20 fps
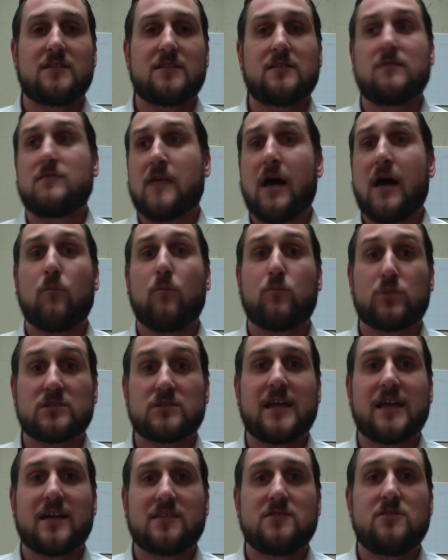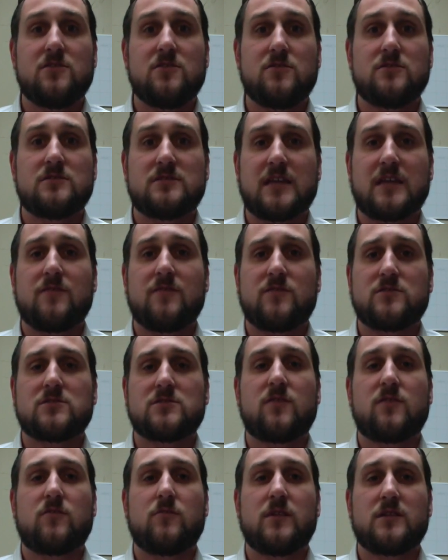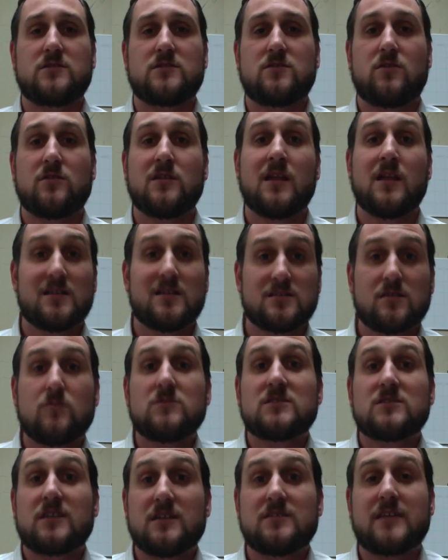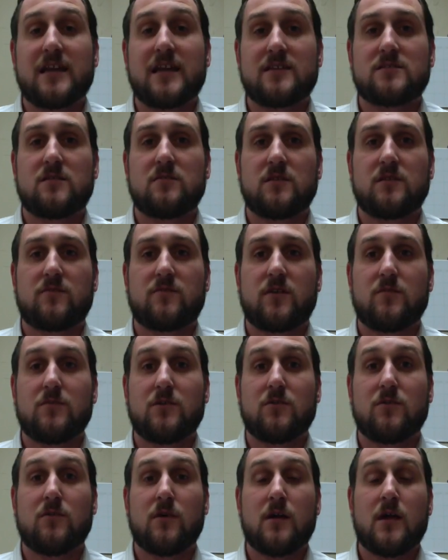to help protect you and save your stuff from being stolen, someone's going to take something from you.